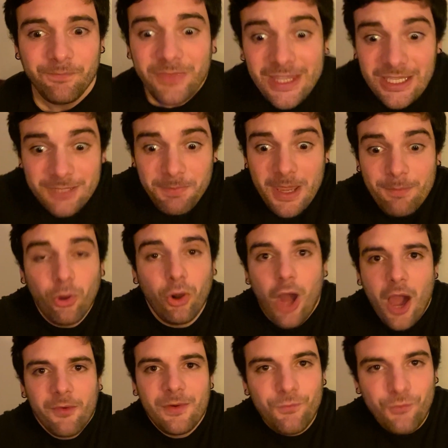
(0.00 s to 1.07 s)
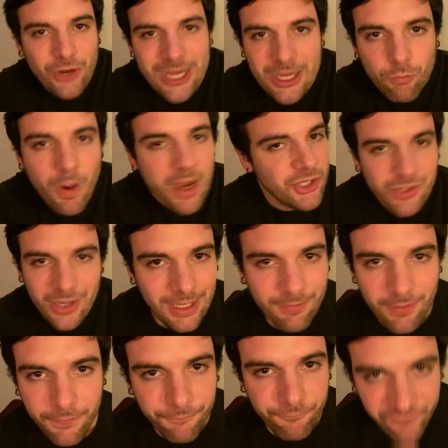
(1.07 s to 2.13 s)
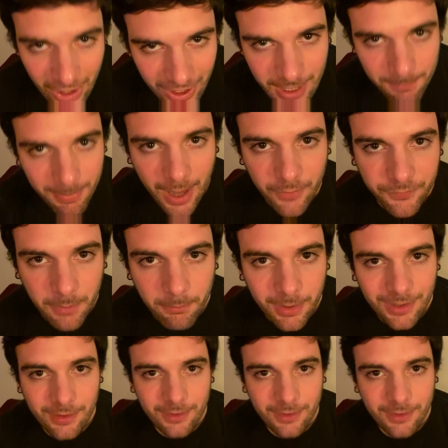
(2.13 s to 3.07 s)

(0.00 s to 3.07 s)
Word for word: These people aren't real. Why should I give a fuck about them?